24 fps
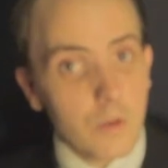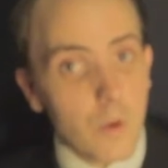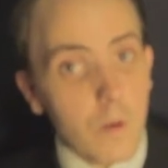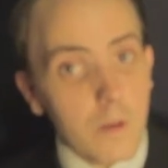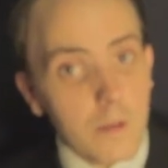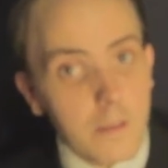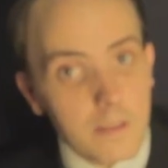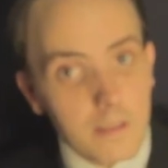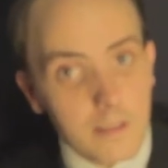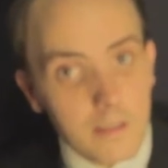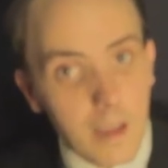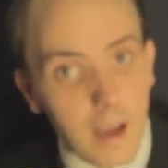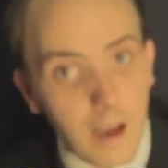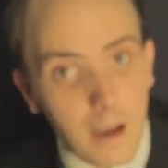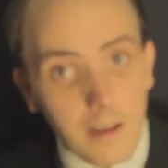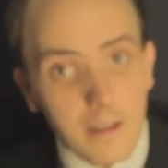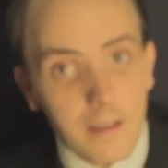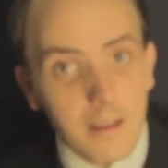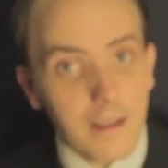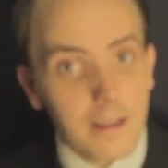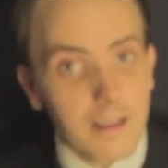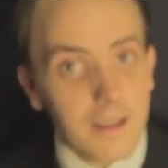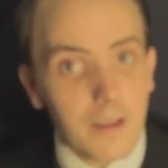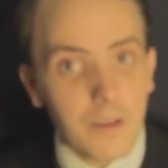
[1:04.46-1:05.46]
your
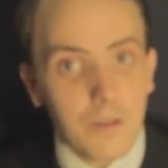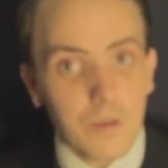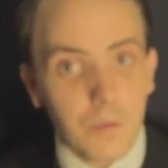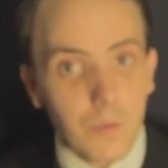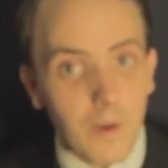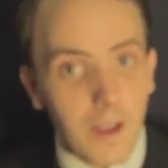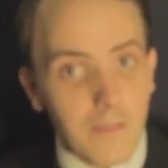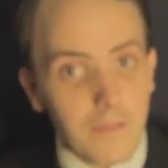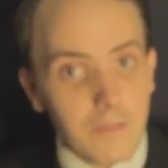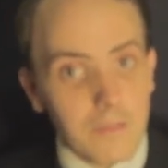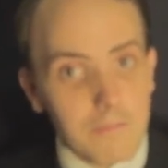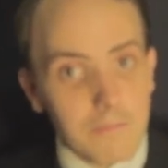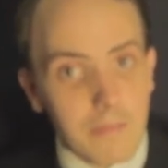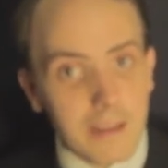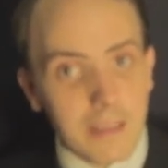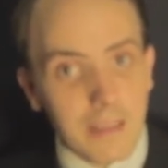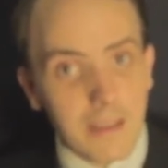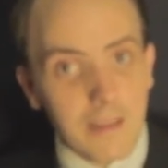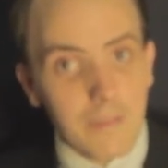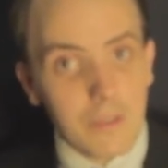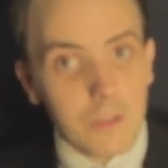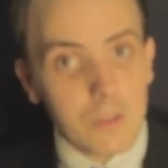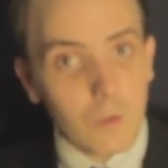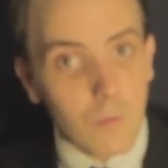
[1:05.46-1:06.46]
tongue derives
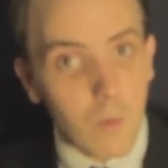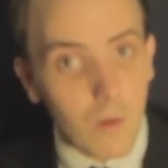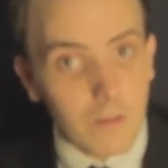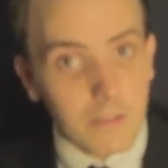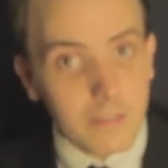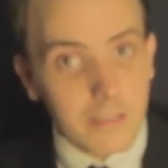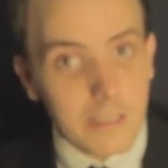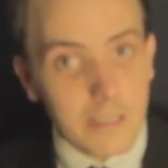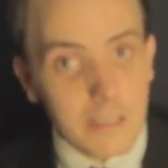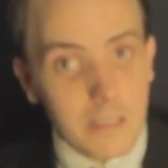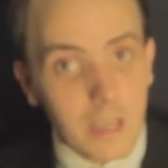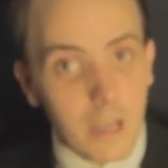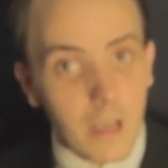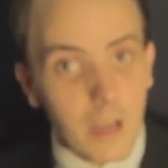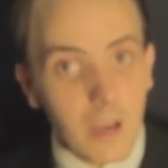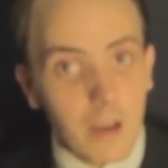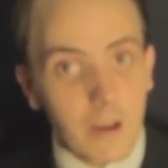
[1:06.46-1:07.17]
many of its qualities